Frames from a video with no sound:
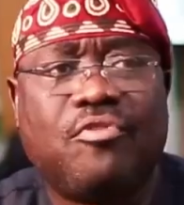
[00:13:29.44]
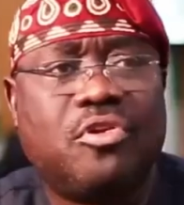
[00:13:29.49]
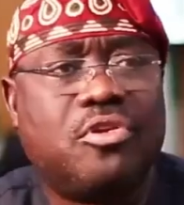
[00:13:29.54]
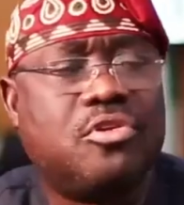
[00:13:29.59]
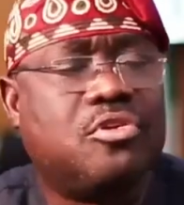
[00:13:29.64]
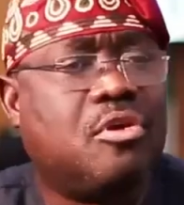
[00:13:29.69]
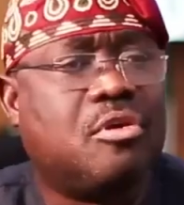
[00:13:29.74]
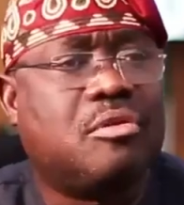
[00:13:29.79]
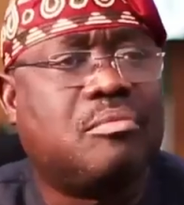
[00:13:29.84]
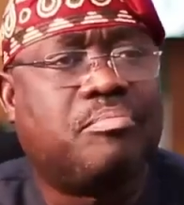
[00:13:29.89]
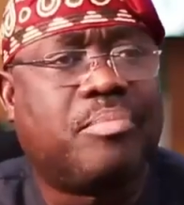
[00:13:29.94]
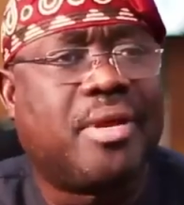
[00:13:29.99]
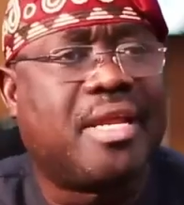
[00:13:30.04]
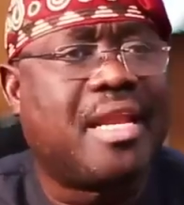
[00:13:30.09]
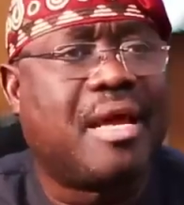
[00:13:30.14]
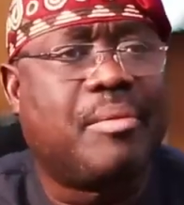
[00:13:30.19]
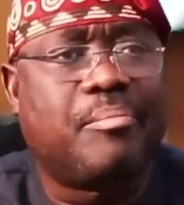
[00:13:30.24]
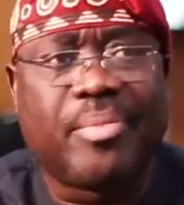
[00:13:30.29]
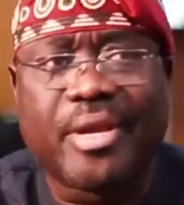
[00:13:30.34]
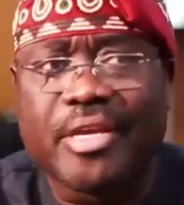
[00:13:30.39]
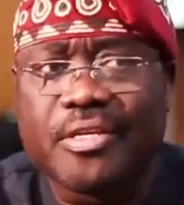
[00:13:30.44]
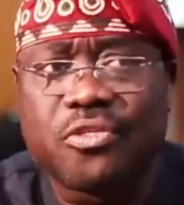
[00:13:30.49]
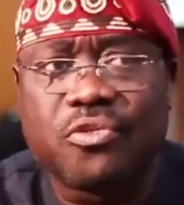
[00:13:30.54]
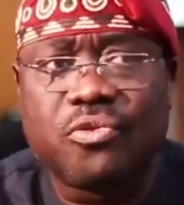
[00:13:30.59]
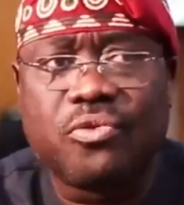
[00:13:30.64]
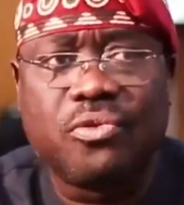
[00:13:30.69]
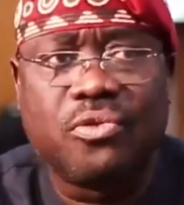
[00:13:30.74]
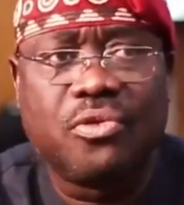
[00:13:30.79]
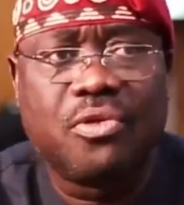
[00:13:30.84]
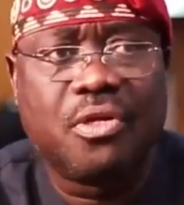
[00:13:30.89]
have not done pen and
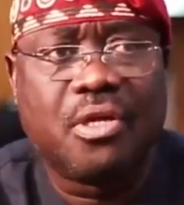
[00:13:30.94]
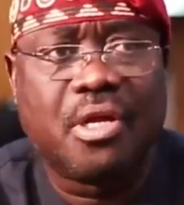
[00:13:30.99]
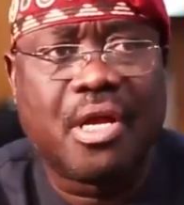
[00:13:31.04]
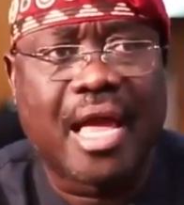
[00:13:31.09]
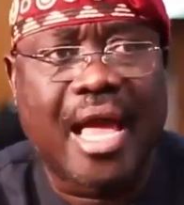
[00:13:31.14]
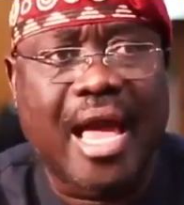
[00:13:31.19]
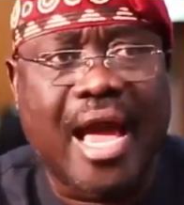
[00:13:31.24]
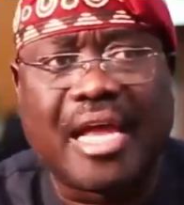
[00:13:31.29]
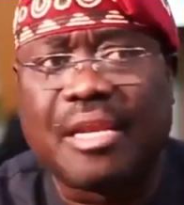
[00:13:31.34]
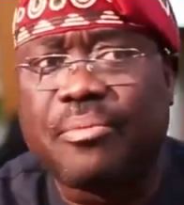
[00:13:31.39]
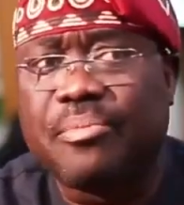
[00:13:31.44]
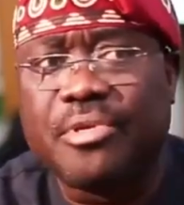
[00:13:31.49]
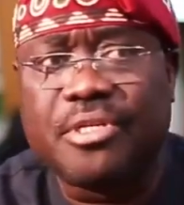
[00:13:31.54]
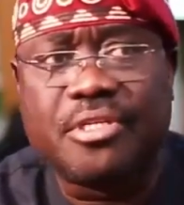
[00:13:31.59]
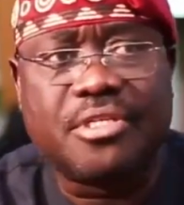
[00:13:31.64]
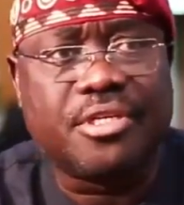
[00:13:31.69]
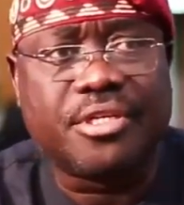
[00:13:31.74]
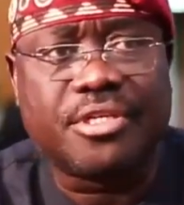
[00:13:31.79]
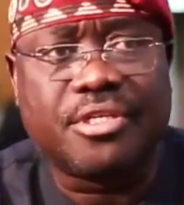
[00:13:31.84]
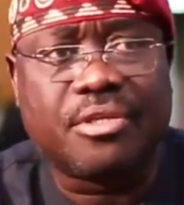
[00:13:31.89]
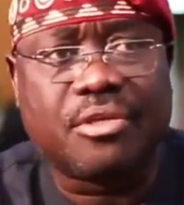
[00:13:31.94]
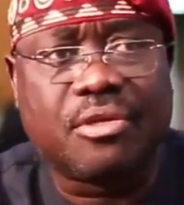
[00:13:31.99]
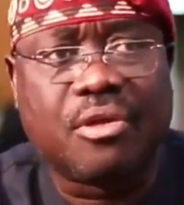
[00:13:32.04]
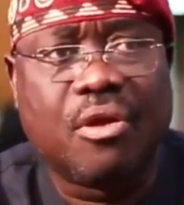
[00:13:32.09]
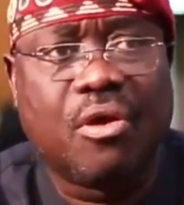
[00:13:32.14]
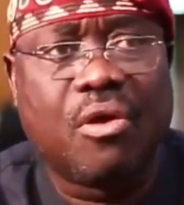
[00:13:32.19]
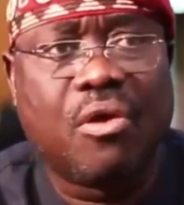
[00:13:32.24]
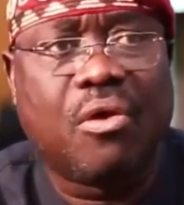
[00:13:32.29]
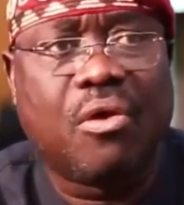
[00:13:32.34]
pencil administration.